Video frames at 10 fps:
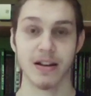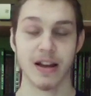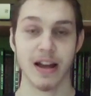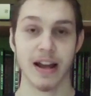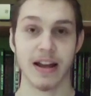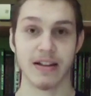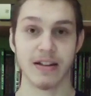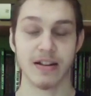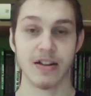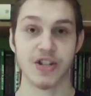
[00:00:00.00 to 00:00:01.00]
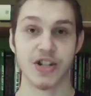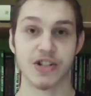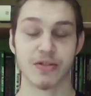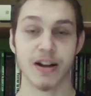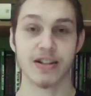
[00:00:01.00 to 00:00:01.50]
And
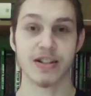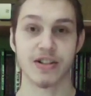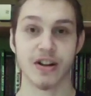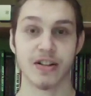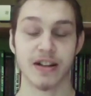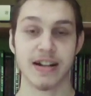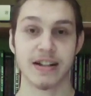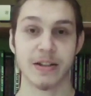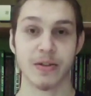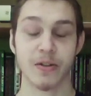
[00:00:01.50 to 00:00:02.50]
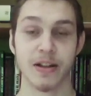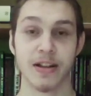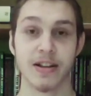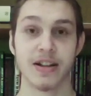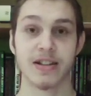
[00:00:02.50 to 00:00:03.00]
Jesus Christ in John
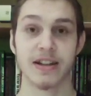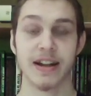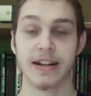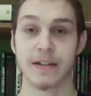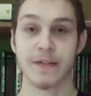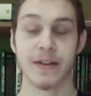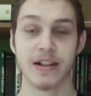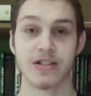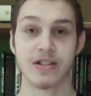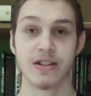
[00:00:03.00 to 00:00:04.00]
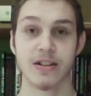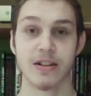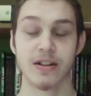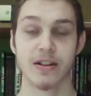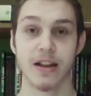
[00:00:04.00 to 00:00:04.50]
19:30 said, "It is finished."
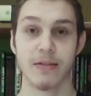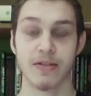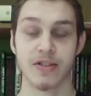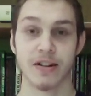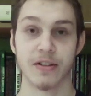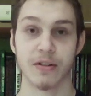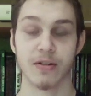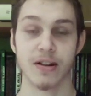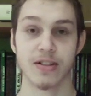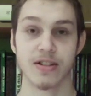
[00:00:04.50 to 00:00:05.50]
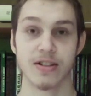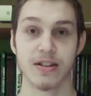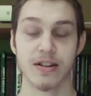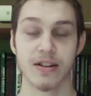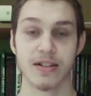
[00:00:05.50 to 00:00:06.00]
It was done on the cross.
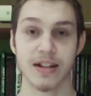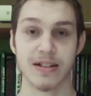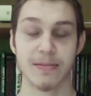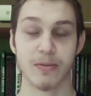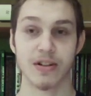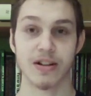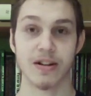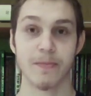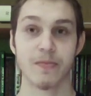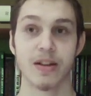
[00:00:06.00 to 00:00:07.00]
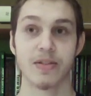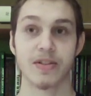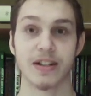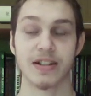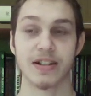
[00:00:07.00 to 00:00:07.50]
It's that simple. It's not this
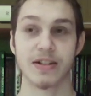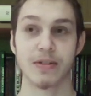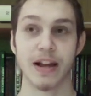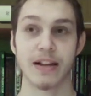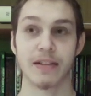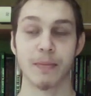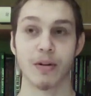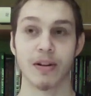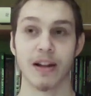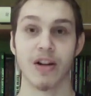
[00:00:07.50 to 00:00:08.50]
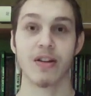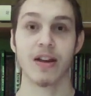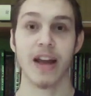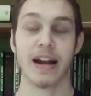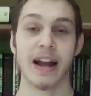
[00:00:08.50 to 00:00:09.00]
continual. He had to burn in hell.
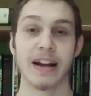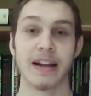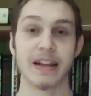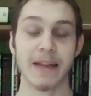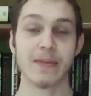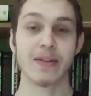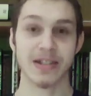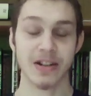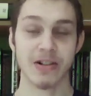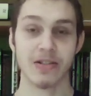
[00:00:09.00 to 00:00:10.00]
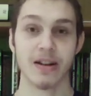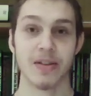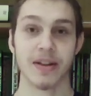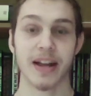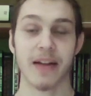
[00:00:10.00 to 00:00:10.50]
And and then even still,
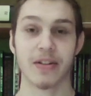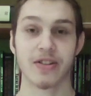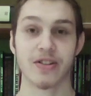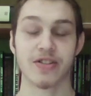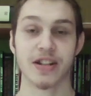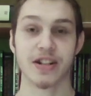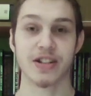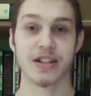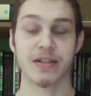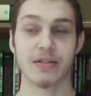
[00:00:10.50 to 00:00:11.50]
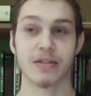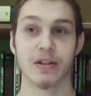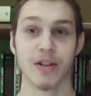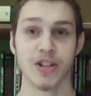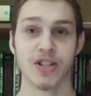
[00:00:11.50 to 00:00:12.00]
the Catholic Church teaches that the, the
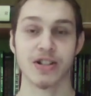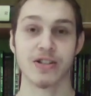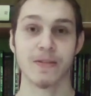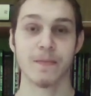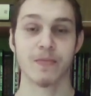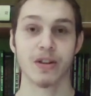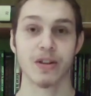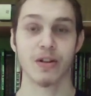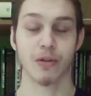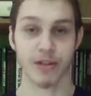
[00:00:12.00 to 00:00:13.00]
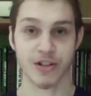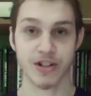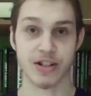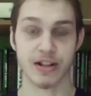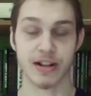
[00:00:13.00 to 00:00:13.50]
Christians, you know,
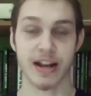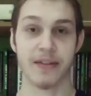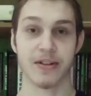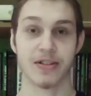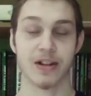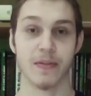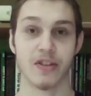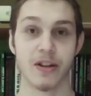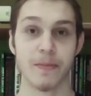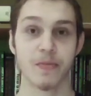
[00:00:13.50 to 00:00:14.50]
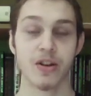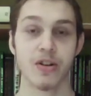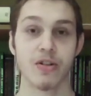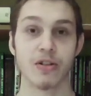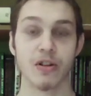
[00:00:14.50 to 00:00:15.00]
Christians, Catholics obviously,
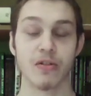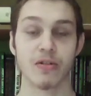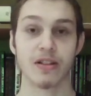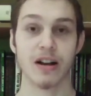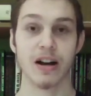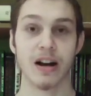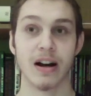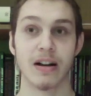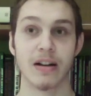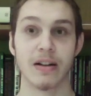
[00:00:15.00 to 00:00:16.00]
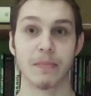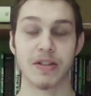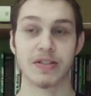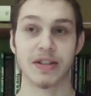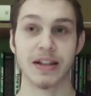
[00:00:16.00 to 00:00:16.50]
who don't uh,
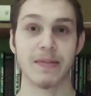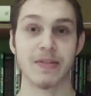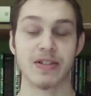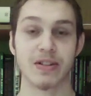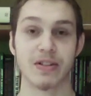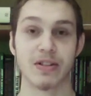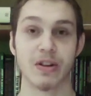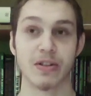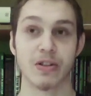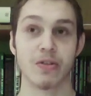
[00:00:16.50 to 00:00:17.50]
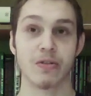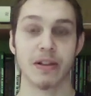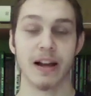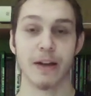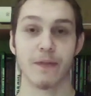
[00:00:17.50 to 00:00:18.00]
basically live this this holy
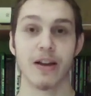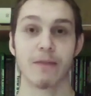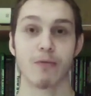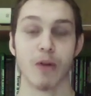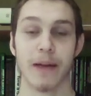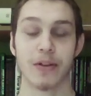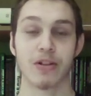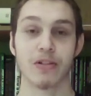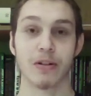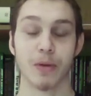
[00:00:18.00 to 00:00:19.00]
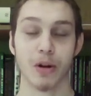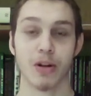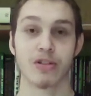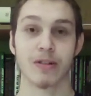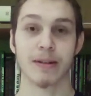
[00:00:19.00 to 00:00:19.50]
life, will have to go to
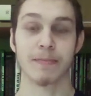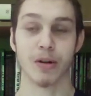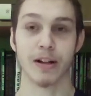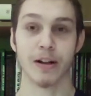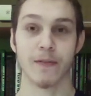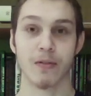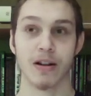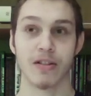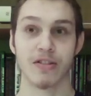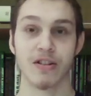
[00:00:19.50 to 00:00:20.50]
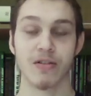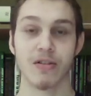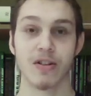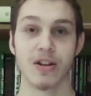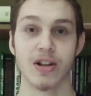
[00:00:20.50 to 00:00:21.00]
purgatory and burn there for a while too.
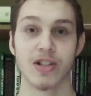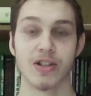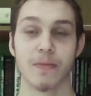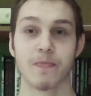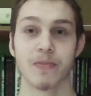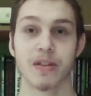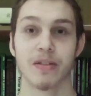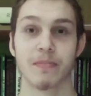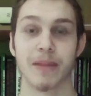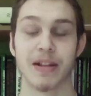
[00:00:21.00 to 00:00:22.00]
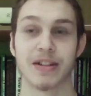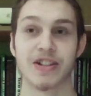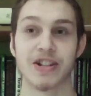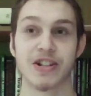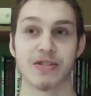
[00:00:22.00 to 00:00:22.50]
So basically,
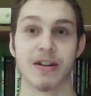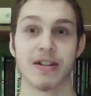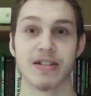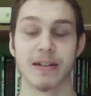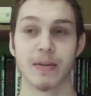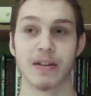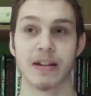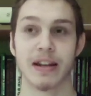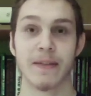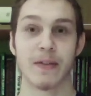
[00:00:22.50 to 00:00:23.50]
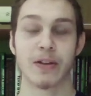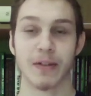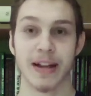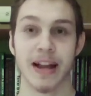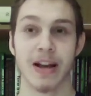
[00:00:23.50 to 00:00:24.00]
Jesus Christ didn't even even
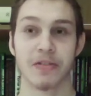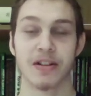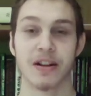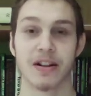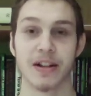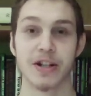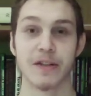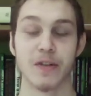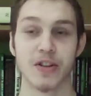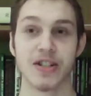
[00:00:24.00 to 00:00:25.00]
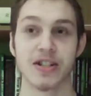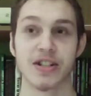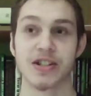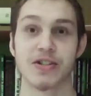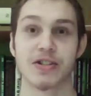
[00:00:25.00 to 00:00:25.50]
going to hell did not cleanse you of all sins
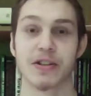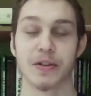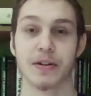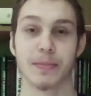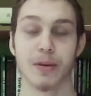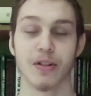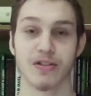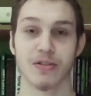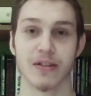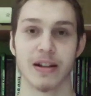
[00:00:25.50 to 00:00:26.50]
because you still have to go to purgatory.